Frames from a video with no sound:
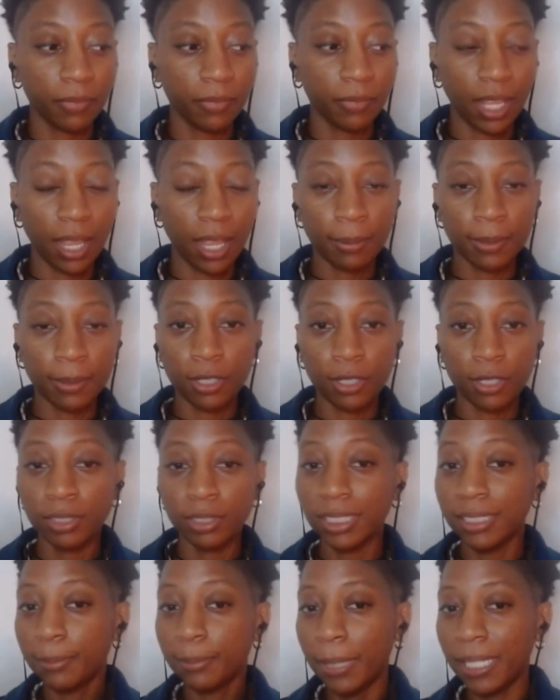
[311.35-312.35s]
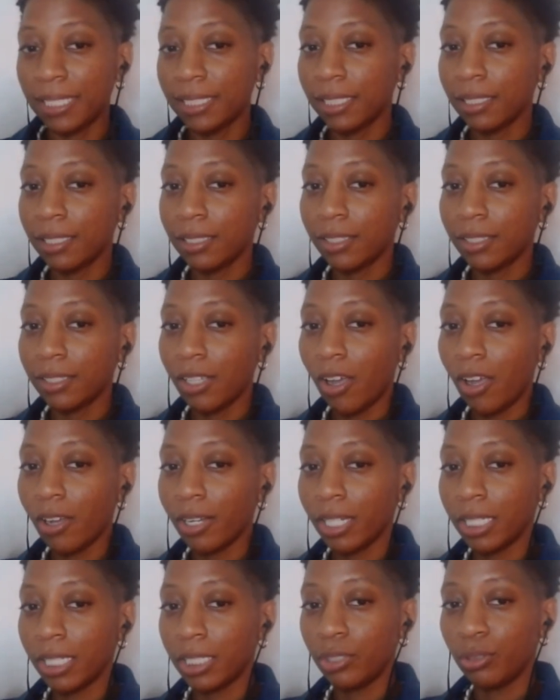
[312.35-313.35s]
episode, she's basically talking
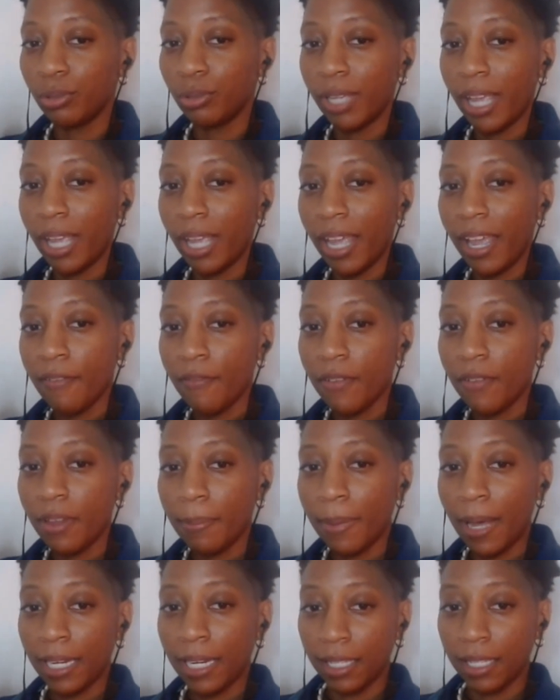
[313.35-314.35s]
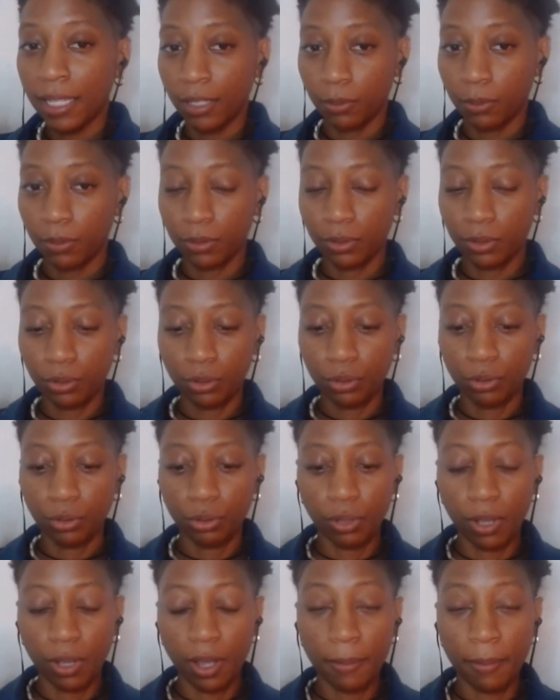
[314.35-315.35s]
to everybody else
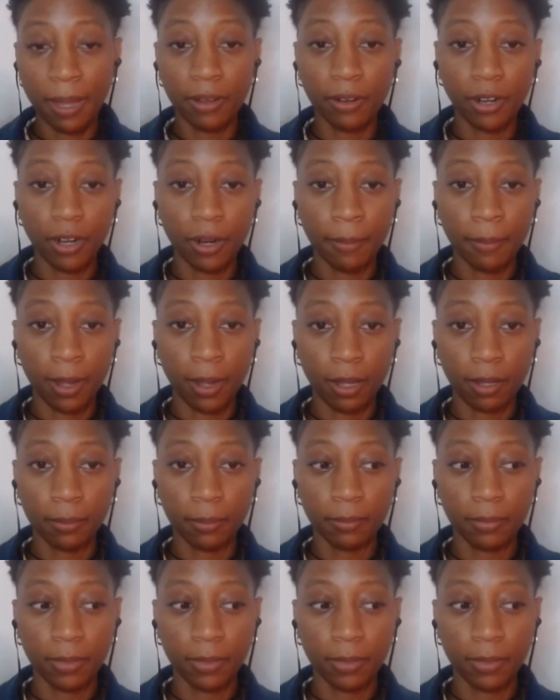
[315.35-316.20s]
about her mom.